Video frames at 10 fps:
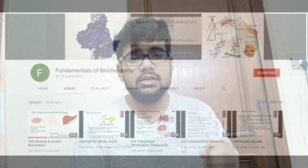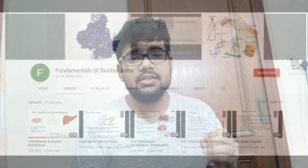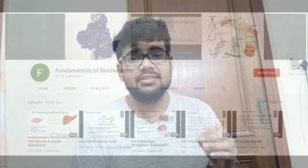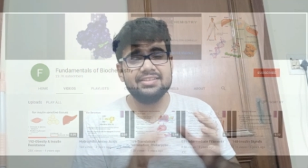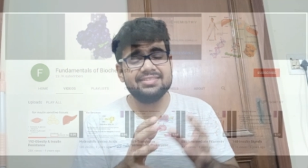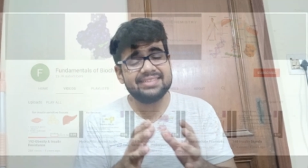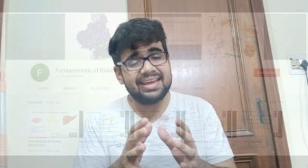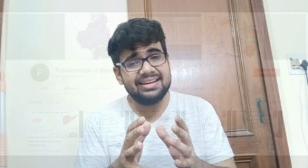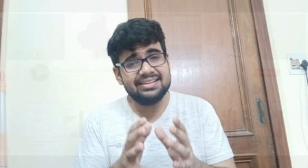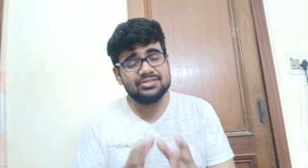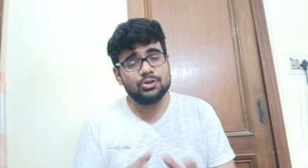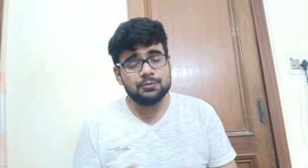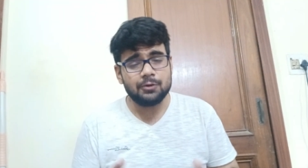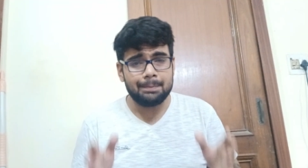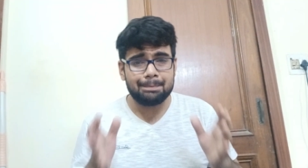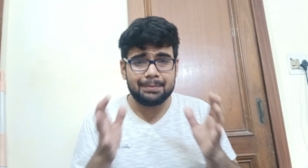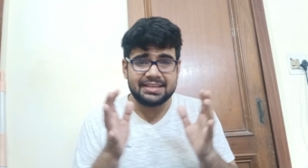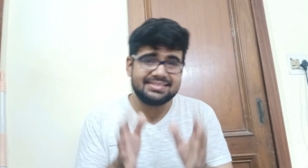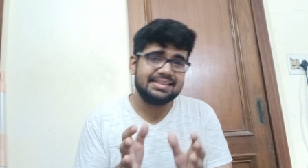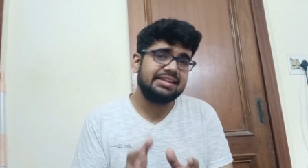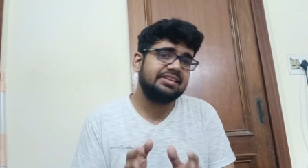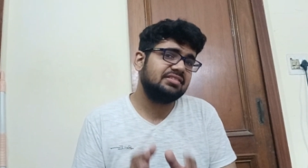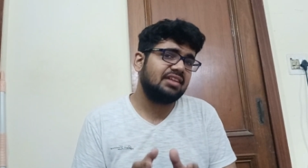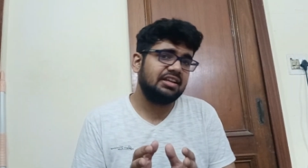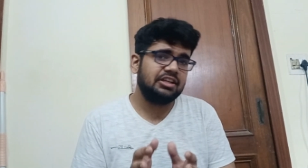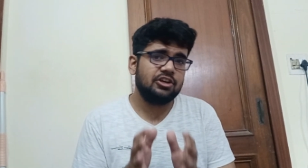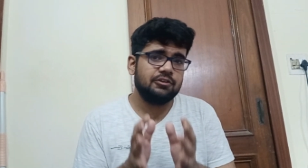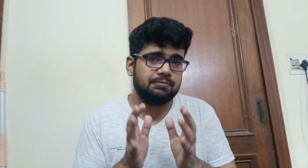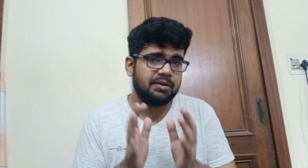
Uh, this channel is good for basic understanding of